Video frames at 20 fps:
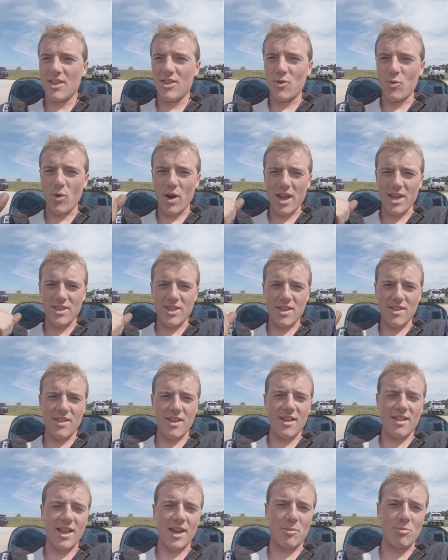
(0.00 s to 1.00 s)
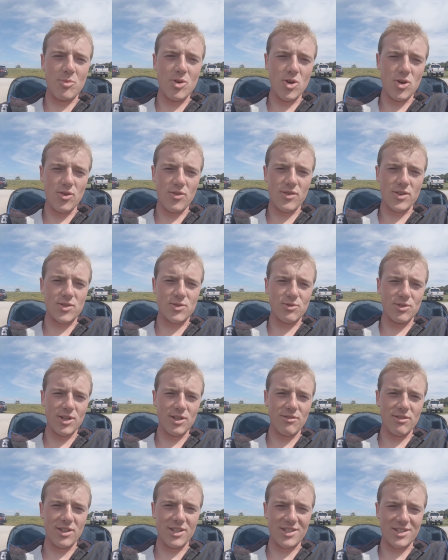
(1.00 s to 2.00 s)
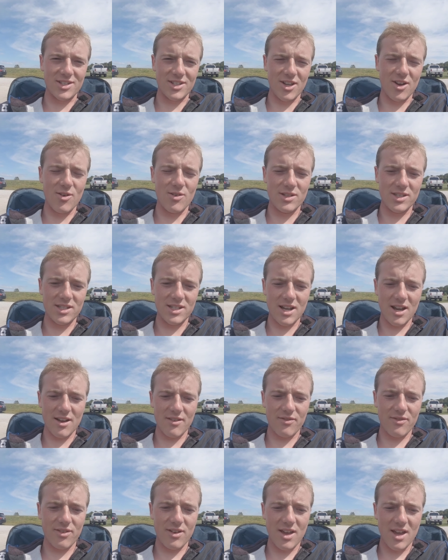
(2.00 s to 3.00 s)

the way that they like move is really, really slow and stuff.